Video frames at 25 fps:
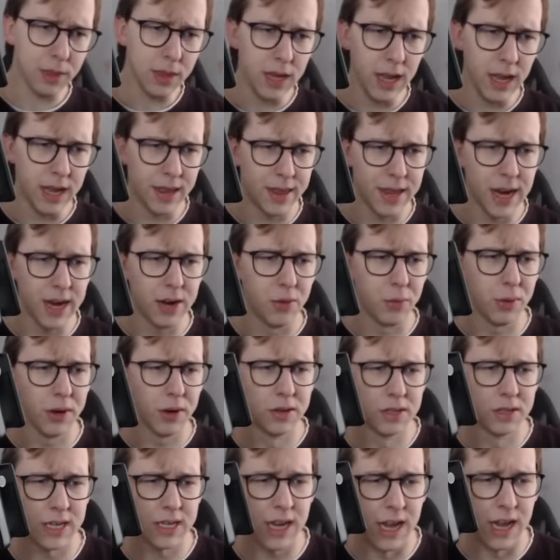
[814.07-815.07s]
Then we're
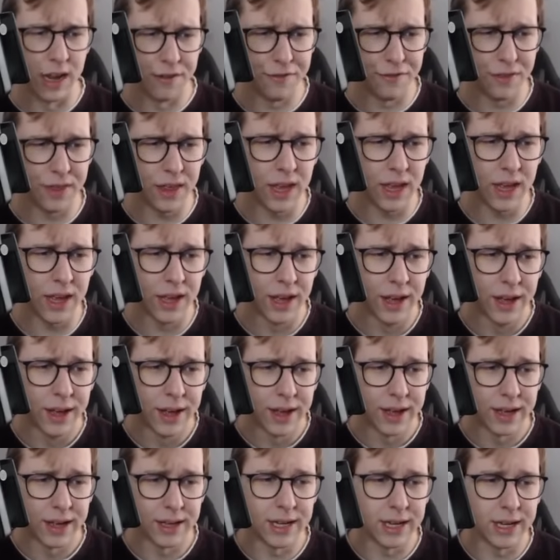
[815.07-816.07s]
going to have the
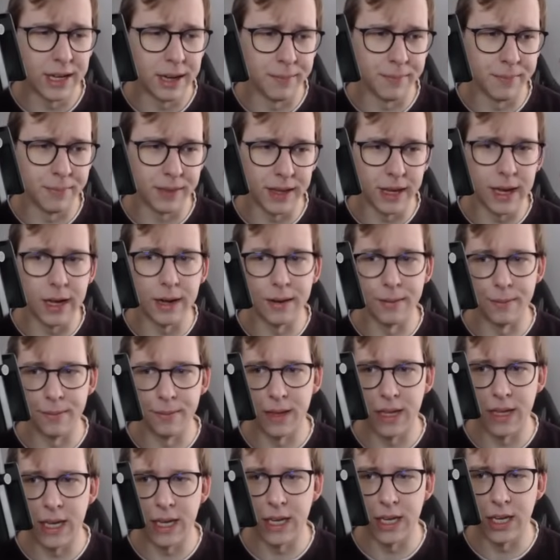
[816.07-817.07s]

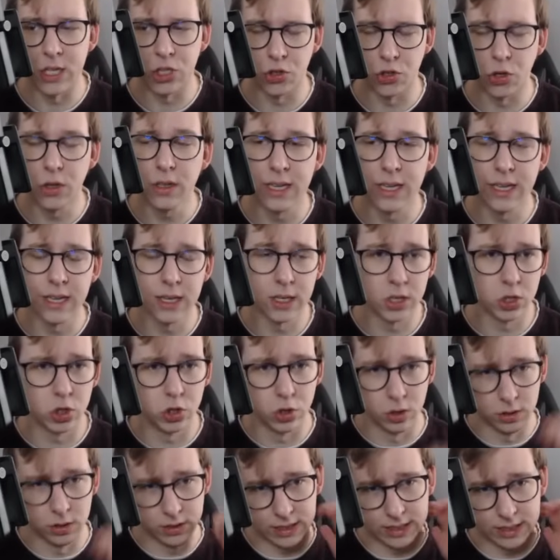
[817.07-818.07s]
Joltik.
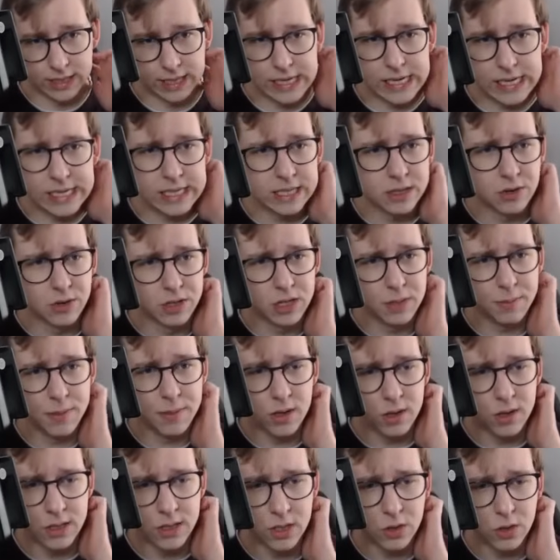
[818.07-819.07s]
Joltik is going to
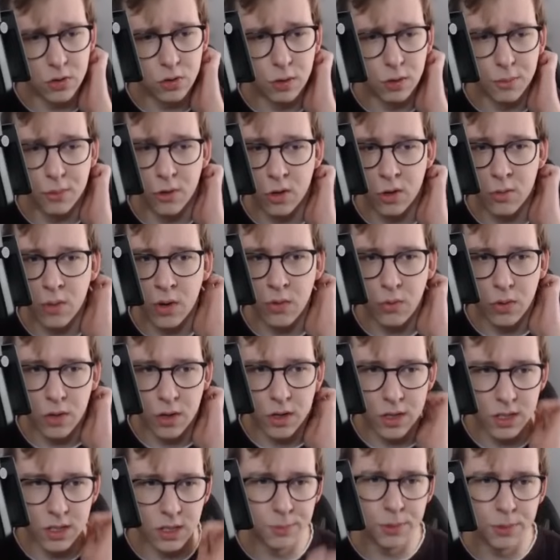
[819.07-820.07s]
be also a cool Pokemon. Would
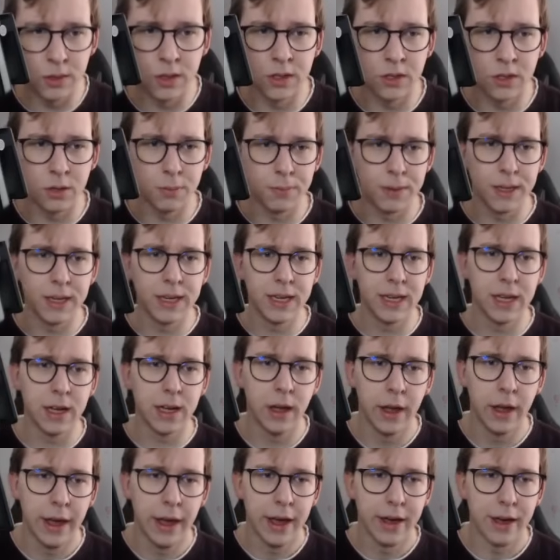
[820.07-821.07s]
also put into B
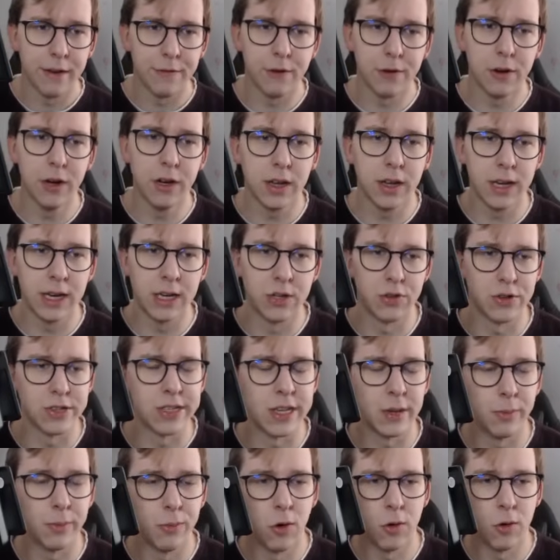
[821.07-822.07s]
tier. Very
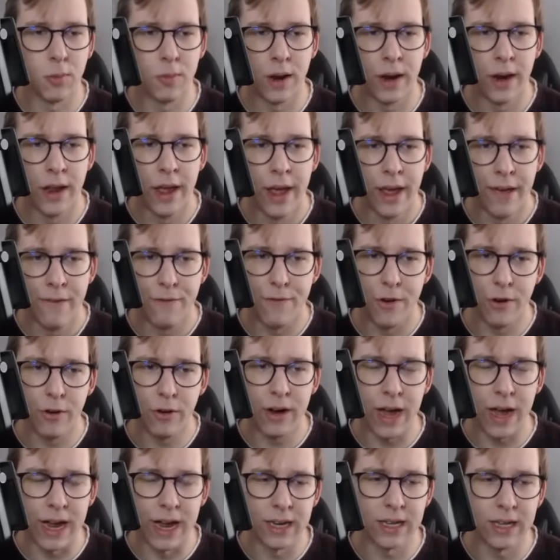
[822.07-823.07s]
interesting Pokemon.
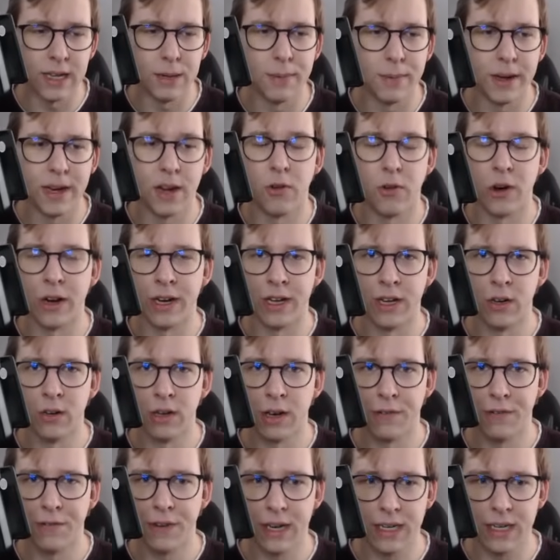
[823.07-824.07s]
Very anti-meta right now,
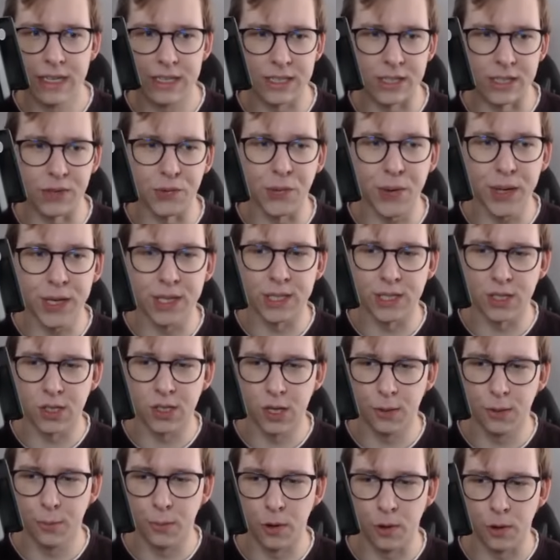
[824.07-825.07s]
and I feel like it's a really
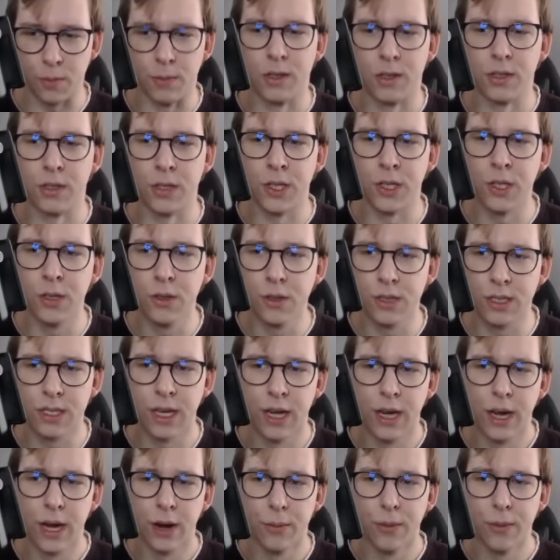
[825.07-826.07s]
solid Pokemon to use.
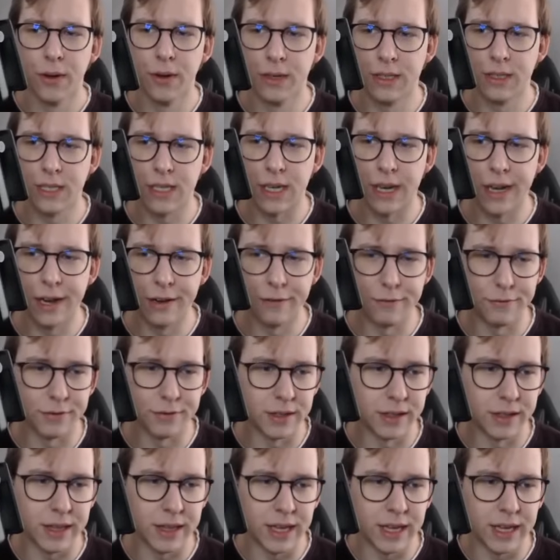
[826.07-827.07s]
We're going to have
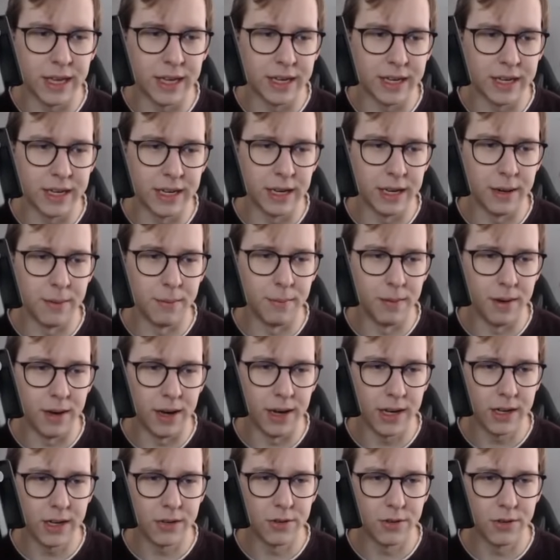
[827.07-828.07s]
the
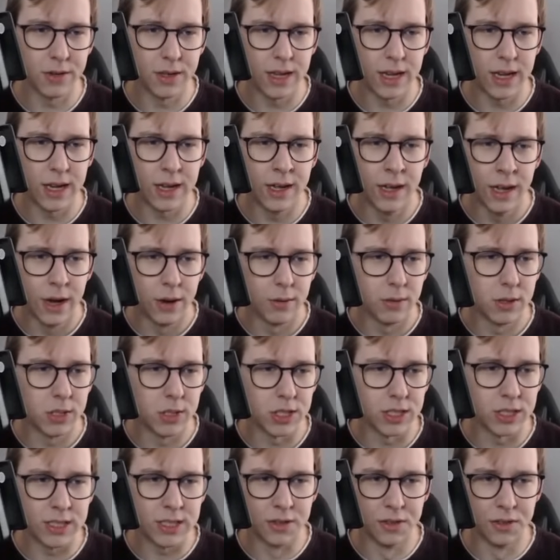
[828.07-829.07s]
Electrode there,
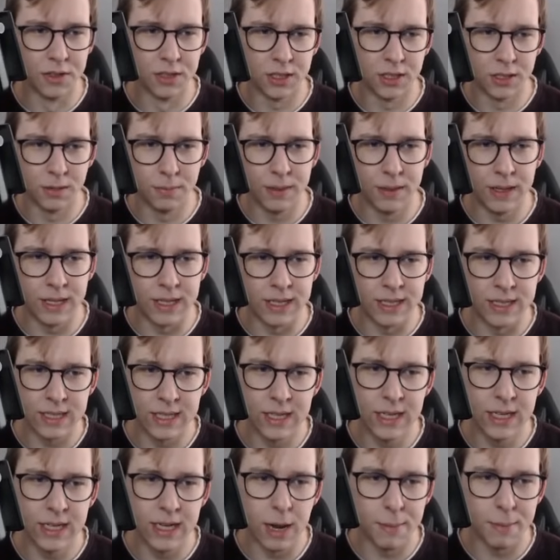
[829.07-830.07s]
which is going to be a
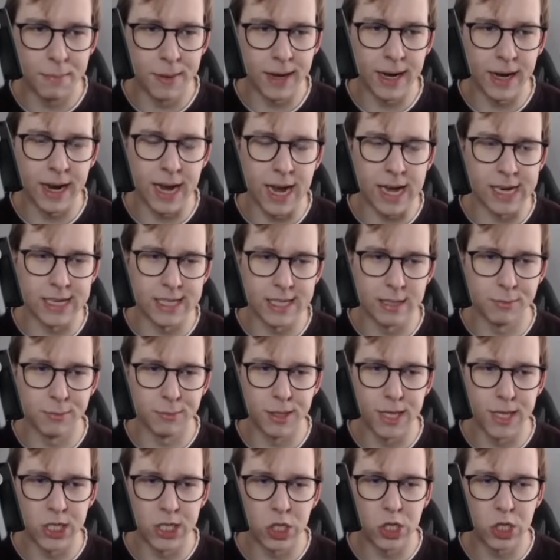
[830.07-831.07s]
C tier pick. Has some
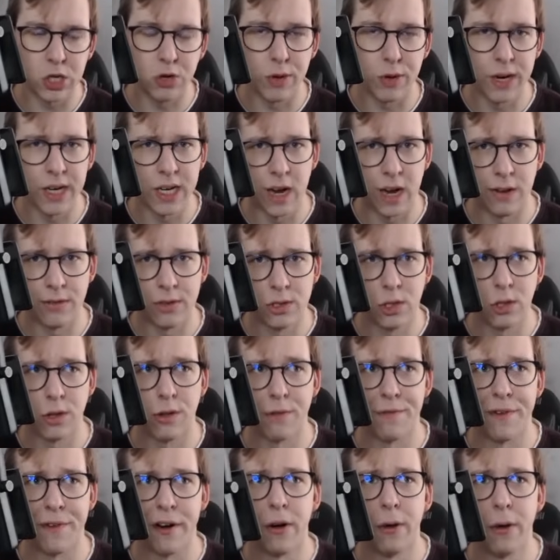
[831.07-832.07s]
potential. Great coverage
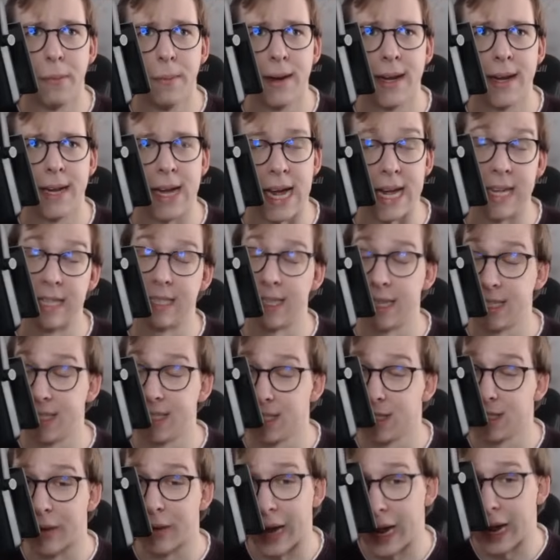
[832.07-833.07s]
with Foul Play. Has
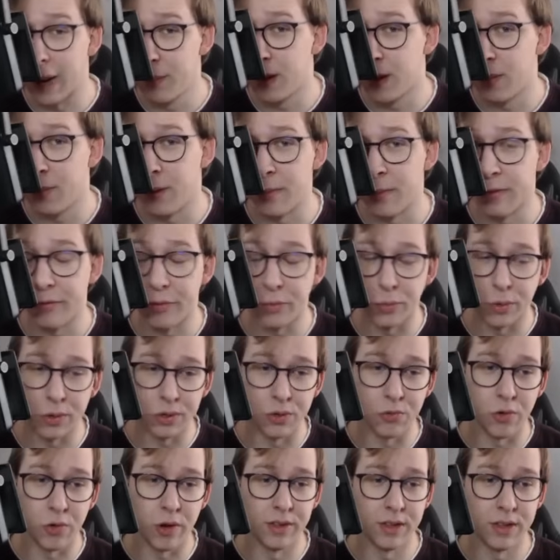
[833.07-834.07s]
access to Hyper Beam if you
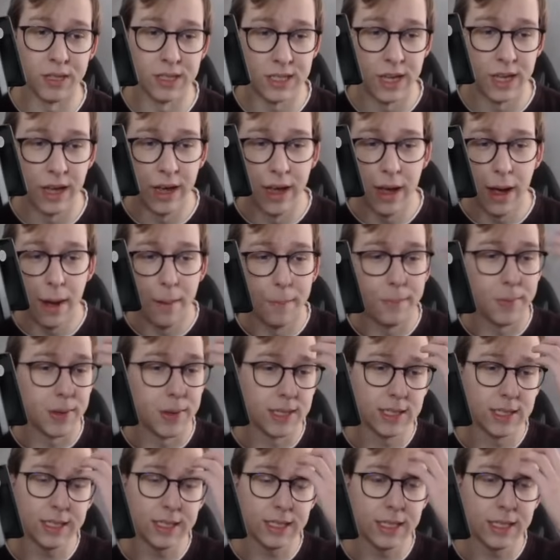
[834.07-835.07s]
want to run this.
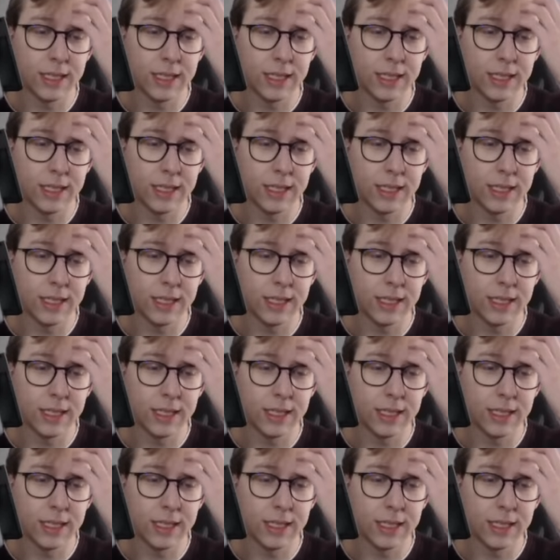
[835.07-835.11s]
But